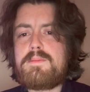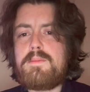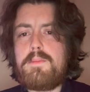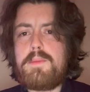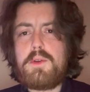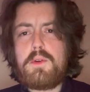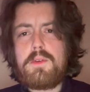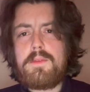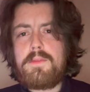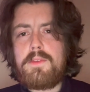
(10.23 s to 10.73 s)

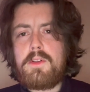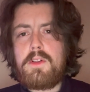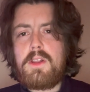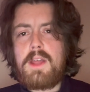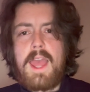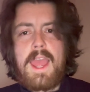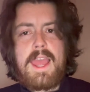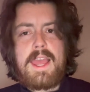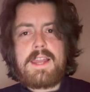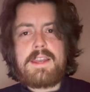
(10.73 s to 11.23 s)

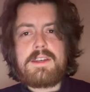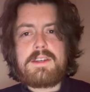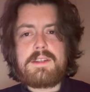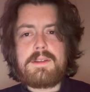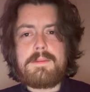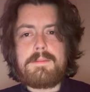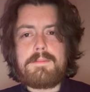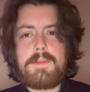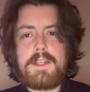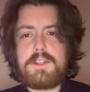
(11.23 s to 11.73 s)
beautiful and
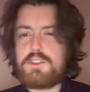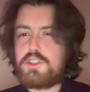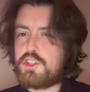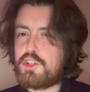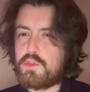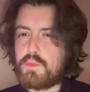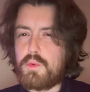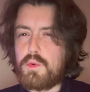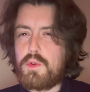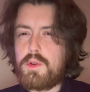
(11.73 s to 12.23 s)

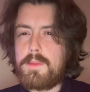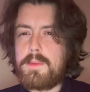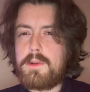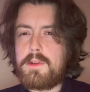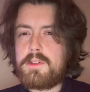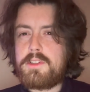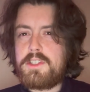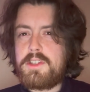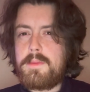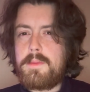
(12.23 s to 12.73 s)

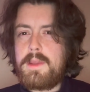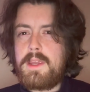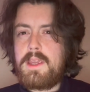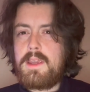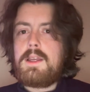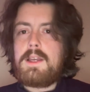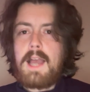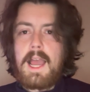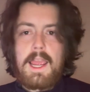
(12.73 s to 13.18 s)
inscrutable to me.